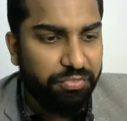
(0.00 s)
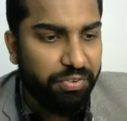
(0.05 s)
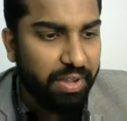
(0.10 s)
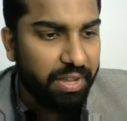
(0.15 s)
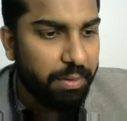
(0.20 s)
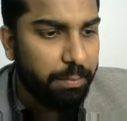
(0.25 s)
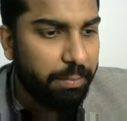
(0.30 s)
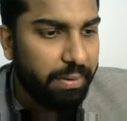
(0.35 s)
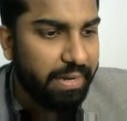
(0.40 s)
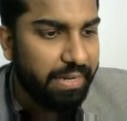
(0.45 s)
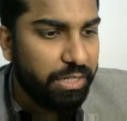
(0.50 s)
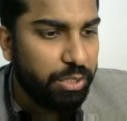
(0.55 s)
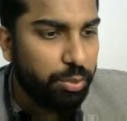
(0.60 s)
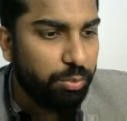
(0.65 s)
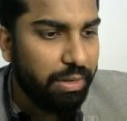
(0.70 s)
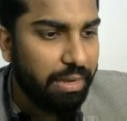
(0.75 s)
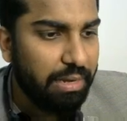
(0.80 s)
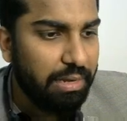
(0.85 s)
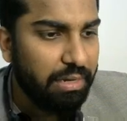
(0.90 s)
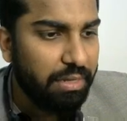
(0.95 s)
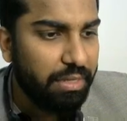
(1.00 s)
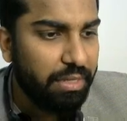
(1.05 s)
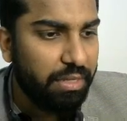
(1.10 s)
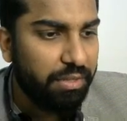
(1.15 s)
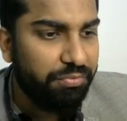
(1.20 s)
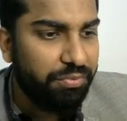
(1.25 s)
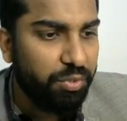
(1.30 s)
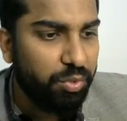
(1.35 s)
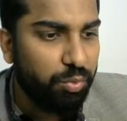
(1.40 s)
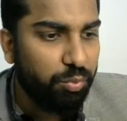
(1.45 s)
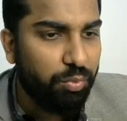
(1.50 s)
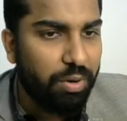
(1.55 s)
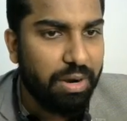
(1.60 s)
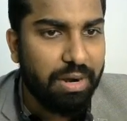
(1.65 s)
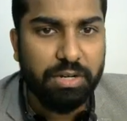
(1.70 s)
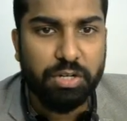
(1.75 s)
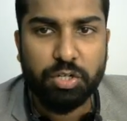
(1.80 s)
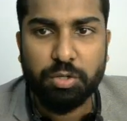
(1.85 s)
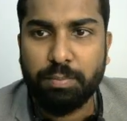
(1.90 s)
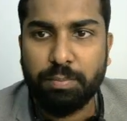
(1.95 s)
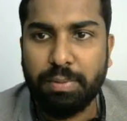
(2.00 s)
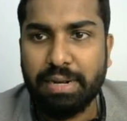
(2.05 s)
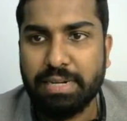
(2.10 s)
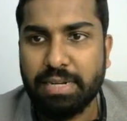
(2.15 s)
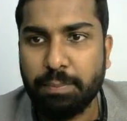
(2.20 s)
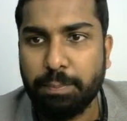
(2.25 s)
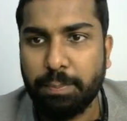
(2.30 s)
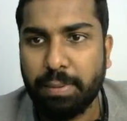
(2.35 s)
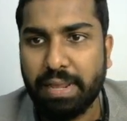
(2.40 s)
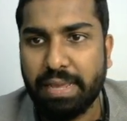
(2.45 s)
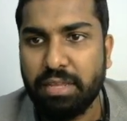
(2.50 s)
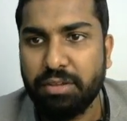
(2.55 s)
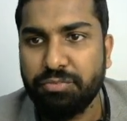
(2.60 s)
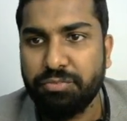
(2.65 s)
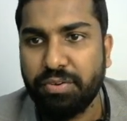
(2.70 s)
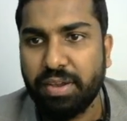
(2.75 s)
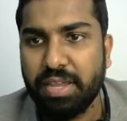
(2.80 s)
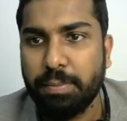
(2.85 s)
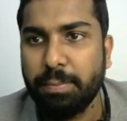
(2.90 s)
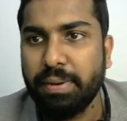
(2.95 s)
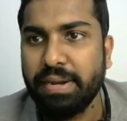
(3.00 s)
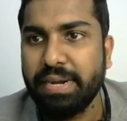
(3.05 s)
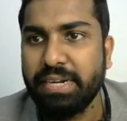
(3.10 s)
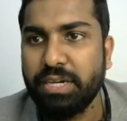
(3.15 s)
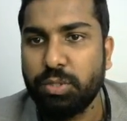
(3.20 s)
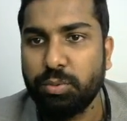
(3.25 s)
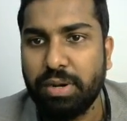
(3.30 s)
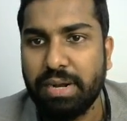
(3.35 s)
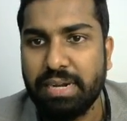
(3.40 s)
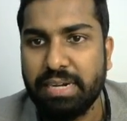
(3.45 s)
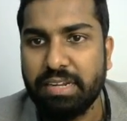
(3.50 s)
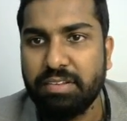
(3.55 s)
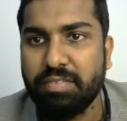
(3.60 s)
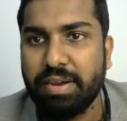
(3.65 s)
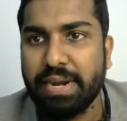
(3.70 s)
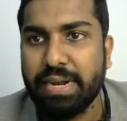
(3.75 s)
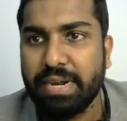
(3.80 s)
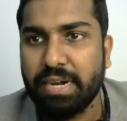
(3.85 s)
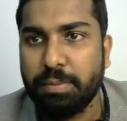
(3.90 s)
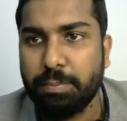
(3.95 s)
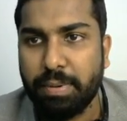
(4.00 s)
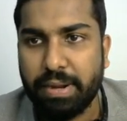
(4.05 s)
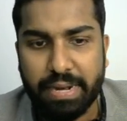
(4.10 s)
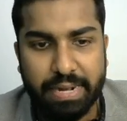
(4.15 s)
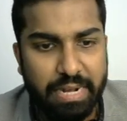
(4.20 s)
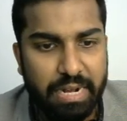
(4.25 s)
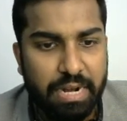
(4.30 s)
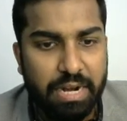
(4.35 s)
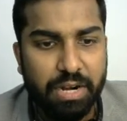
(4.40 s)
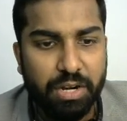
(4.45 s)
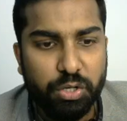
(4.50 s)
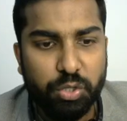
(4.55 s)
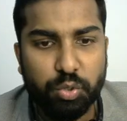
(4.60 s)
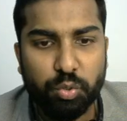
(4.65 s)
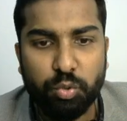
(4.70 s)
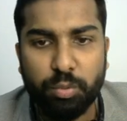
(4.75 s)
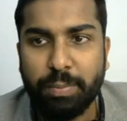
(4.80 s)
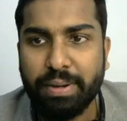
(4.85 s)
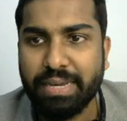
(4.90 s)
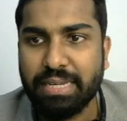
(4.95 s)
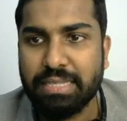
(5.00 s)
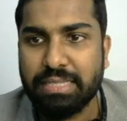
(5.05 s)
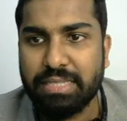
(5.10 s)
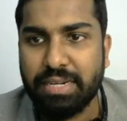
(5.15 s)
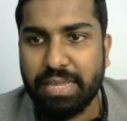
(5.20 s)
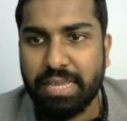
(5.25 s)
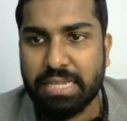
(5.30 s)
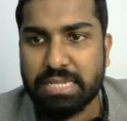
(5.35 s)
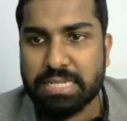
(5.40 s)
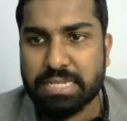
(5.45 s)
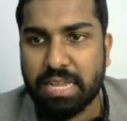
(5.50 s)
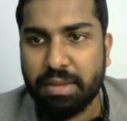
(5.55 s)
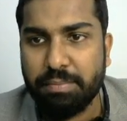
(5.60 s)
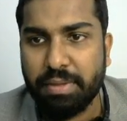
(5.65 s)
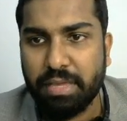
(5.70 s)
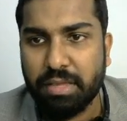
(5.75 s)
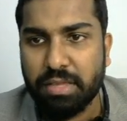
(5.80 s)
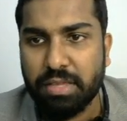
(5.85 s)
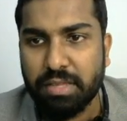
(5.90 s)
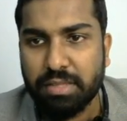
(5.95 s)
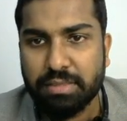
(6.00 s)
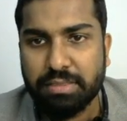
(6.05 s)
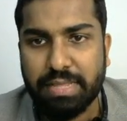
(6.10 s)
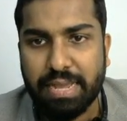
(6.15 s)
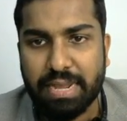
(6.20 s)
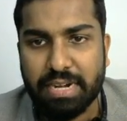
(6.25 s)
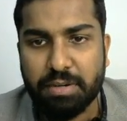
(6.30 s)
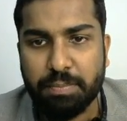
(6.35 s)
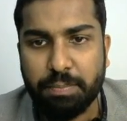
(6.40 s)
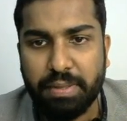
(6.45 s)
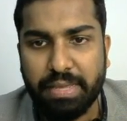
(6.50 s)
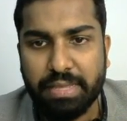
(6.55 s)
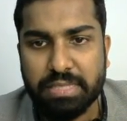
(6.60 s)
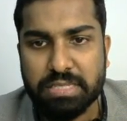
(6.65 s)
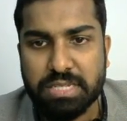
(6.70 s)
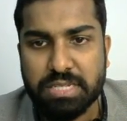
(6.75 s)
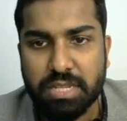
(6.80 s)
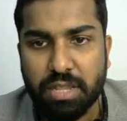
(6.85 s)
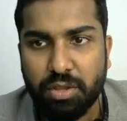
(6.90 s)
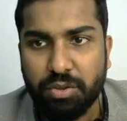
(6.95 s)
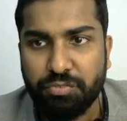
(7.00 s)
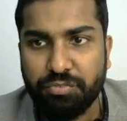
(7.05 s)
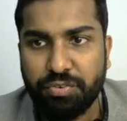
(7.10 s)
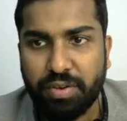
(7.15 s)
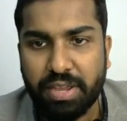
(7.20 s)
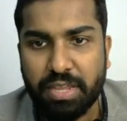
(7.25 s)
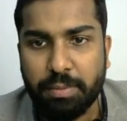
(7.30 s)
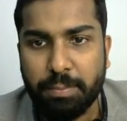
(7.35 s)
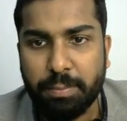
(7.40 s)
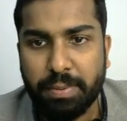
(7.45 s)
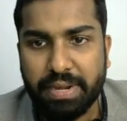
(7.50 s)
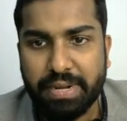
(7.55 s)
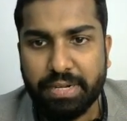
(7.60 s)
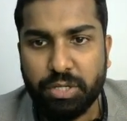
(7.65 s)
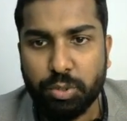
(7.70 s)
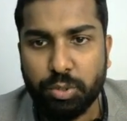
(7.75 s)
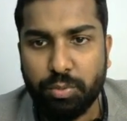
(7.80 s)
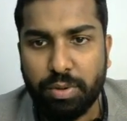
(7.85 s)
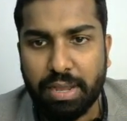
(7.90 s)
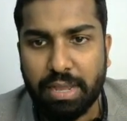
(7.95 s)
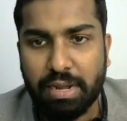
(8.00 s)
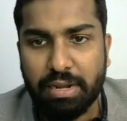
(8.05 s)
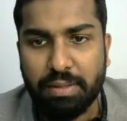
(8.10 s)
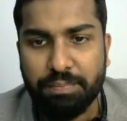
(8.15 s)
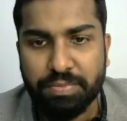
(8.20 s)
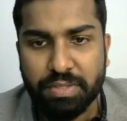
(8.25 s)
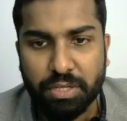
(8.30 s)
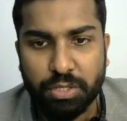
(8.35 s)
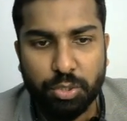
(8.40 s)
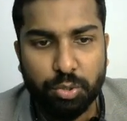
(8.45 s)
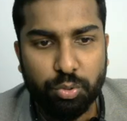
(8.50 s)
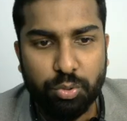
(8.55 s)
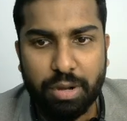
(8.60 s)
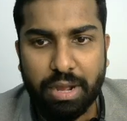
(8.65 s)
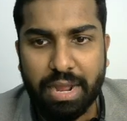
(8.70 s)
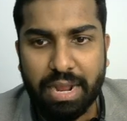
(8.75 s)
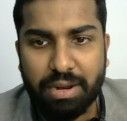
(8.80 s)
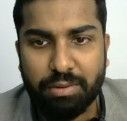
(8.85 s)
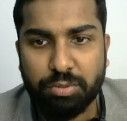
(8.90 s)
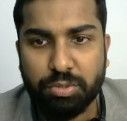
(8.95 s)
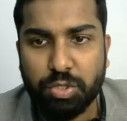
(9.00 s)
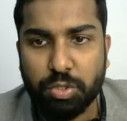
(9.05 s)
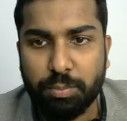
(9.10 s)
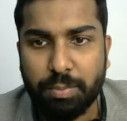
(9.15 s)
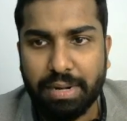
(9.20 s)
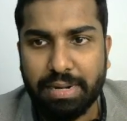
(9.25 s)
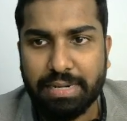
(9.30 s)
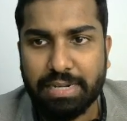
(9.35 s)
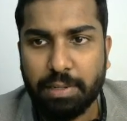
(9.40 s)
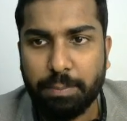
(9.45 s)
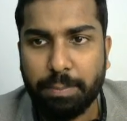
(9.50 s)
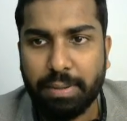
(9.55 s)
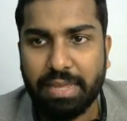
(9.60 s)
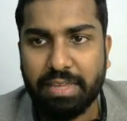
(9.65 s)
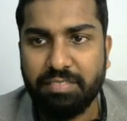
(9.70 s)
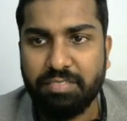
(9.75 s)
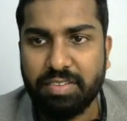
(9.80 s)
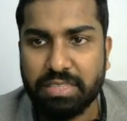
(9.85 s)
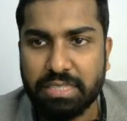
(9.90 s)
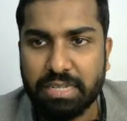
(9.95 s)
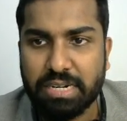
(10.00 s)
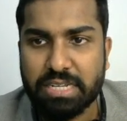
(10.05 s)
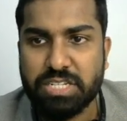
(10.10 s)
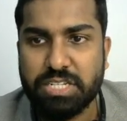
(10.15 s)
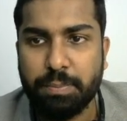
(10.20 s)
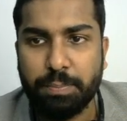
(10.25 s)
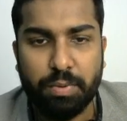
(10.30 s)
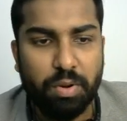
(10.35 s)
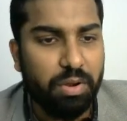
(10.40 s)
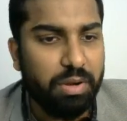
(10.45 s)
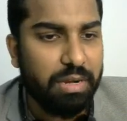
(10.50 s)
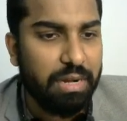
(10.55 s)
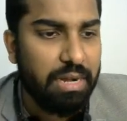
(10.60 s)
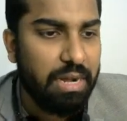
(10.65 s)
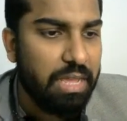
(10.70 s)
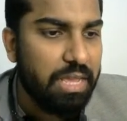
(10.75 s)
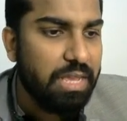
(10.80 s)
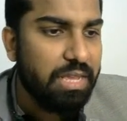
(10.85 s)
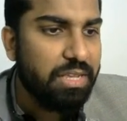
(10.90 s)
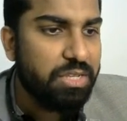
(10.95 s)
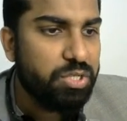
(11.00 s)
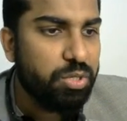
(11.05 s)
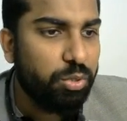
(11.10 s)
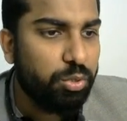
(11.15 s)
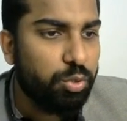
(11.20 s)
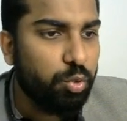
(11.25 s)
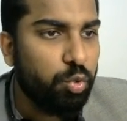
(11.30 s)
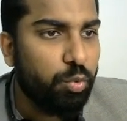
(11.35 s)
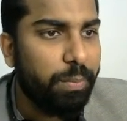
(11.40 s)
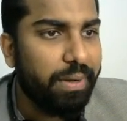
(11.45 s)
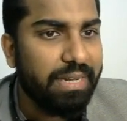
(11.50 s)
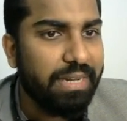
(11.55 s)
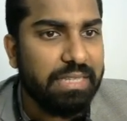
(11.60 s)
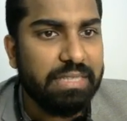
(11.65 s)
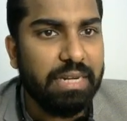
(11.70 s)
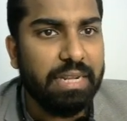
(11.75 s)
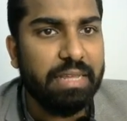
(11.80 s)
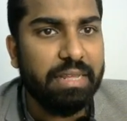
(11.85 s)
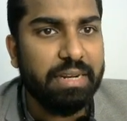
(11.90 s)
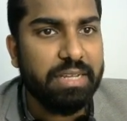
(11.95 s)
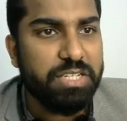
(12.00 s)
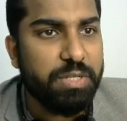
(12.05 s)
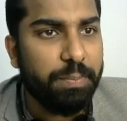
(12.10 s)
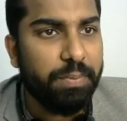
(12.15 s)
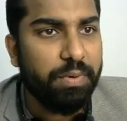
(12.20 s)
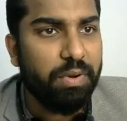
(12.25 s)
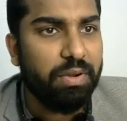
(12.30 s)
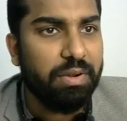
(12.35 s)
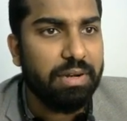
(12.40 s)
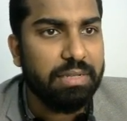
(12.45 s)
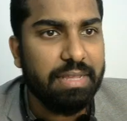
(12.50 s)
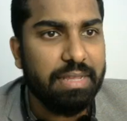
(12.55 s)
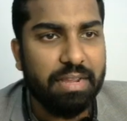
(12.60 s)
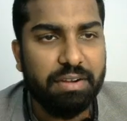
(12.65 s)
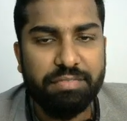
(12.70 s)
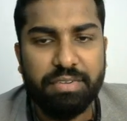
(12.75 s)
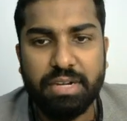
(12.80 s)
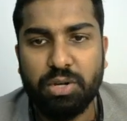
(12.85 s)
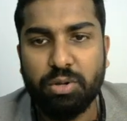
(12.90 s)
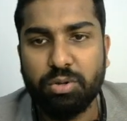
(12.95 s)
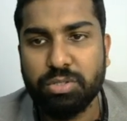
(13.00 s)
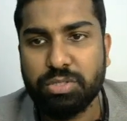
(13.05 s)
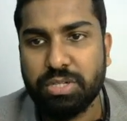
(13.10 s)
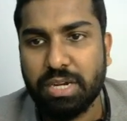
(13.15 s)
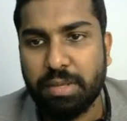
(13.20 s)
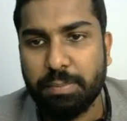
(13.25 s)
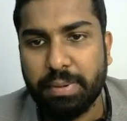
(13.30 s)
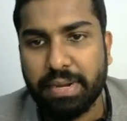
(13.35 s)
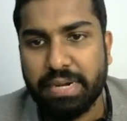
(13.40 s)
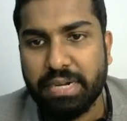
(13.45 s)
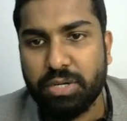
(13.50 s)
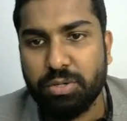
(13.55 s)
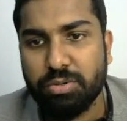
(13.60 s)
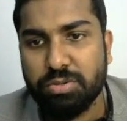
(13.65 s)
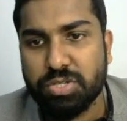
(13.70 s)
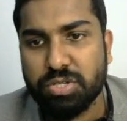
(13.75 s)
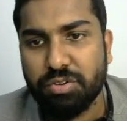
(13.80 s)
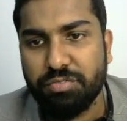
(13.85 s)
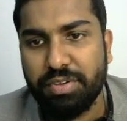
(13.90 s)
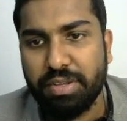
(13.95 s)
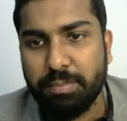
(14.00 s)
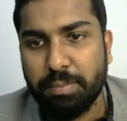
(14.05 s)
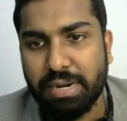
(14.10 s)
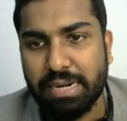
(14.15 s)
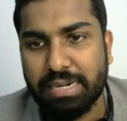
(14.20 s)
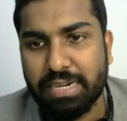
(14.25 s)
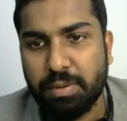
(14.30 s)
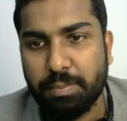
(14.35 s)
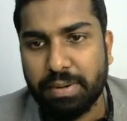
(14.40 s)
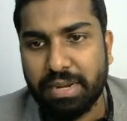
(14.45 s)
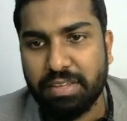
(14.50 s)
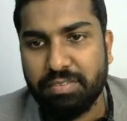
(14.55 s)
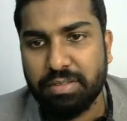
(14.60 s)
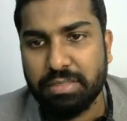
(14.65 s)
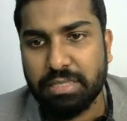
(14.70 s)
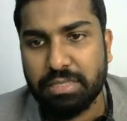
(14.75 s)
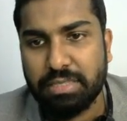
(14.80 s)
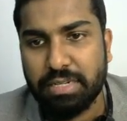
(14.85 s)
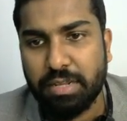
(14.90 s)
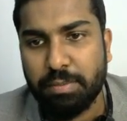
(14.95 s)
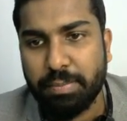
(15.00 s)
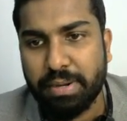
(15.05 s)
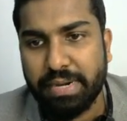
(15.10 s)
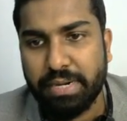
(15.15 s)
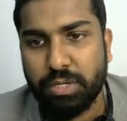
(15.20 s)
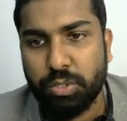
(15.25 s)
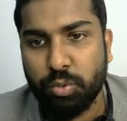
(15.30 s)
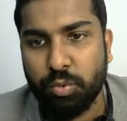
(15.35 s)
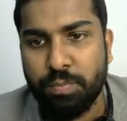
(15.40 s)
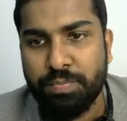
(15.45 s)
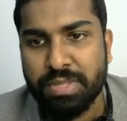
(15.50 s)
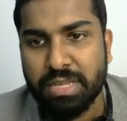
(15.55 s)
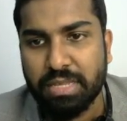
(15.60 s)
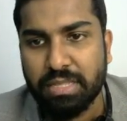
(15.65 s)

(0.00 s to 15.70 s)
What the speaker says: 5 by 12, if you want to multiply 5 by 12 divided by 2 by 3 is coming. That means 5 by 12 you have to multiply with the reciprocal. So 2 by 3 reciprocal, that we know 3 by 2. So we multiply with the 3 by 2.